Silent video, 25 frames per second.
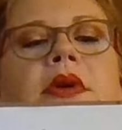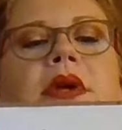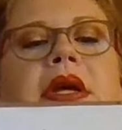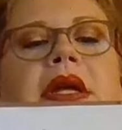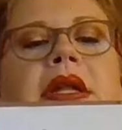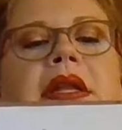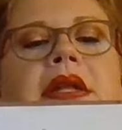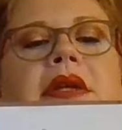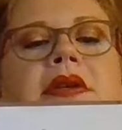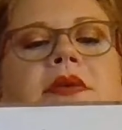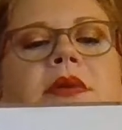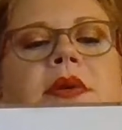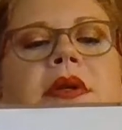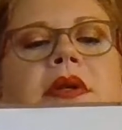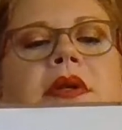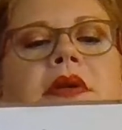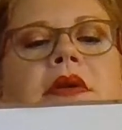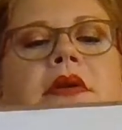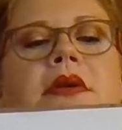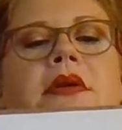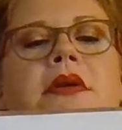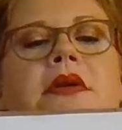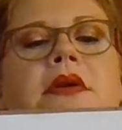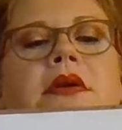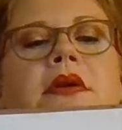in this one,
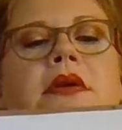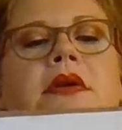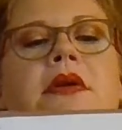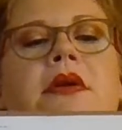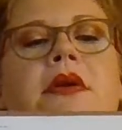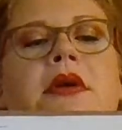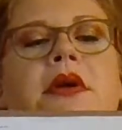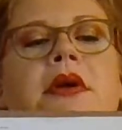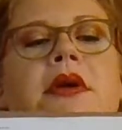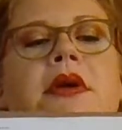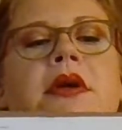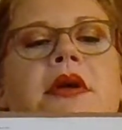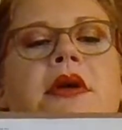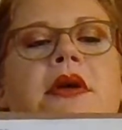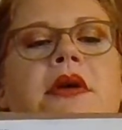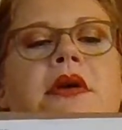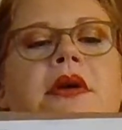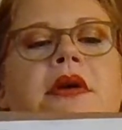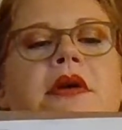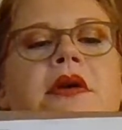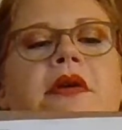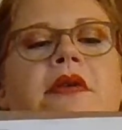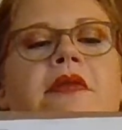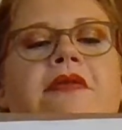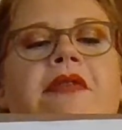
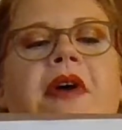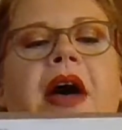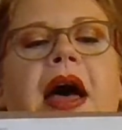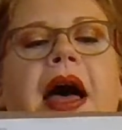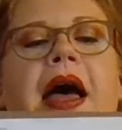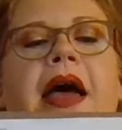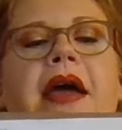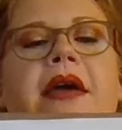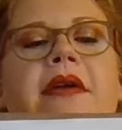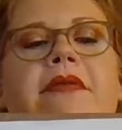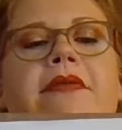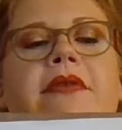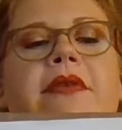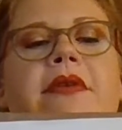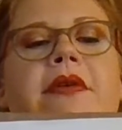5,